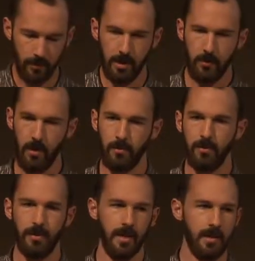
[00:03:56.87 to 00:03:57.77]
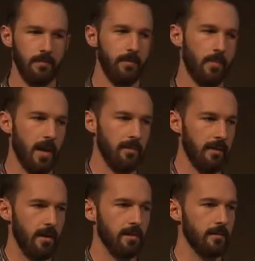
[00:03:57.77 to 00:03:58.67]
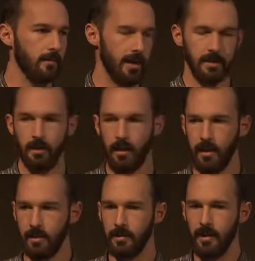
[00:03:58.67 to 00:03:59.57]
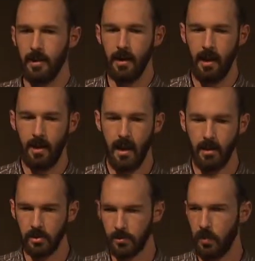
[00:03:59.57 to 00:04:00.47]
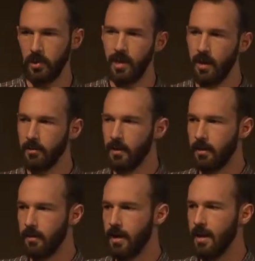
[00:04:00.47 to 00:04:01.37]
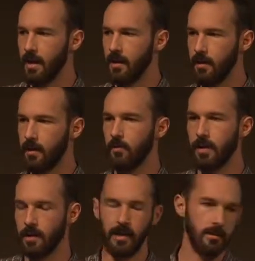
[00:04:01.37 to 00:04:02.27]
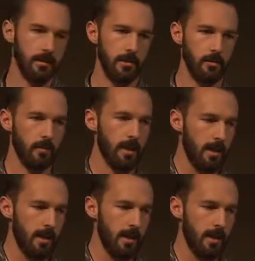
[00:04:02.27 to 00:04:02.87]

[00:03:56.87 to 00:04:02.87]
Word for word: rewrote the Python Glance client uh, and just put it out there and integrated it into,